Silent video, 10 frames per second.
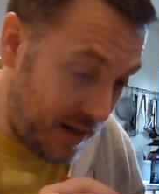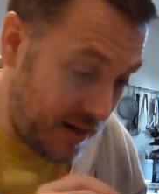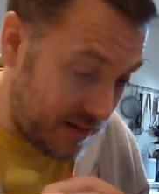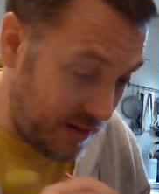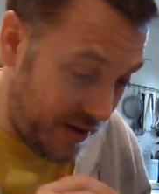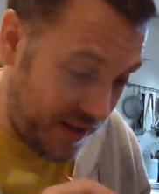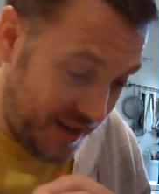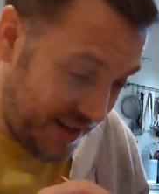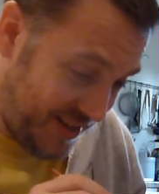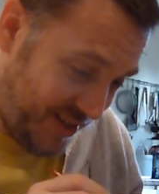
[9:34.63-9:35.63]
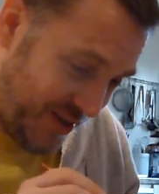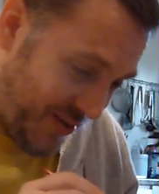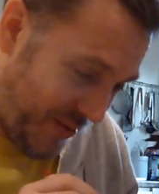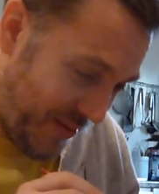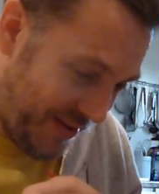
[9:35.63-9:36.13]
He doesn't like it at
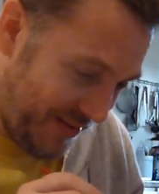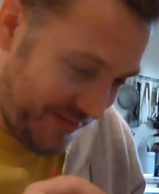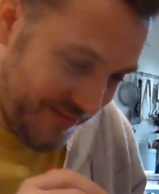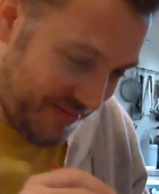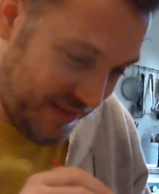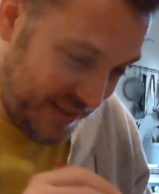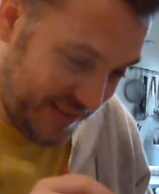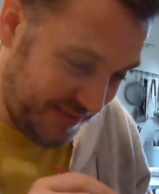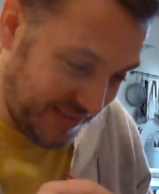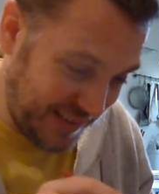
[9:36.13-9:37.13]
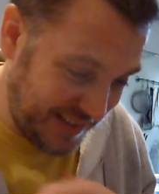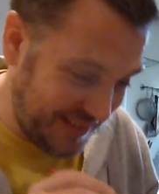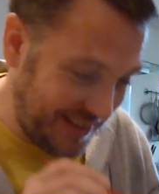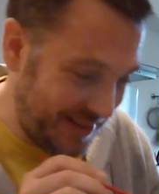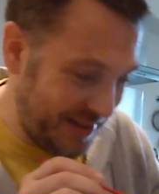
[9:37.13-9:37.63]
all. It
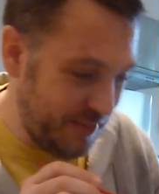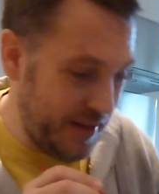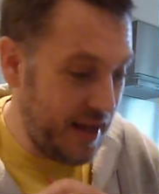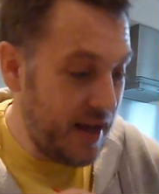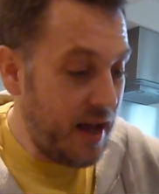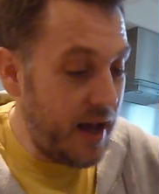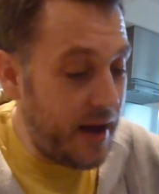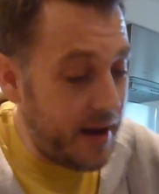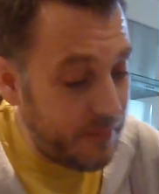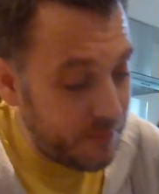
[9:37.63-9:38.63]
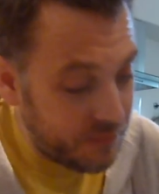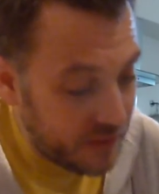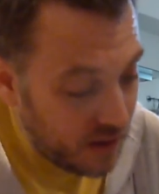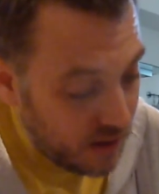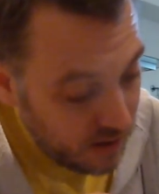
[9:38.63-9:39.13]
annoys me. I
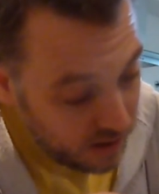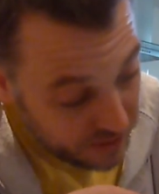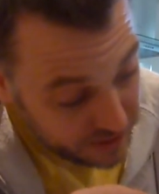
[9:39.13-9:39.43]
think